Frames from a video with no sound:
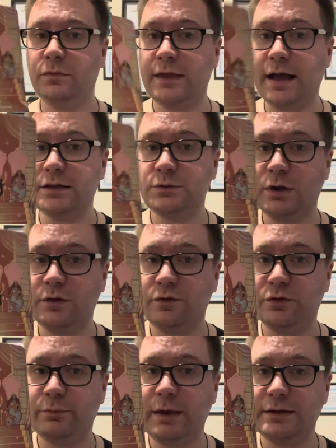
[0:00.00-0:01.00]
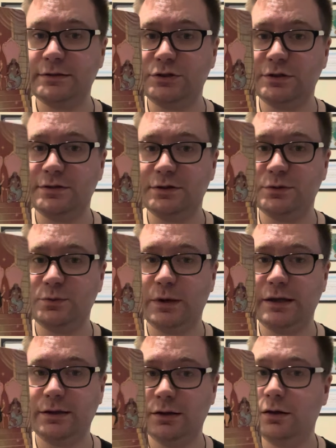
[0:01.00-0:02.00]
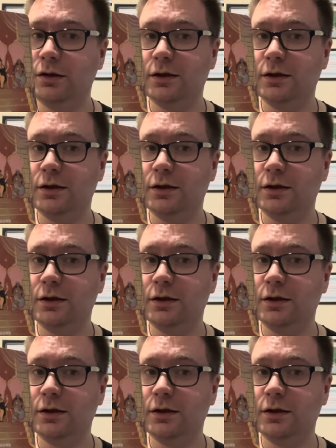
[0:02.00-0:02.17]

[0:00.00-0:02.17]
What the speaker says: That's what I feel the message is this week.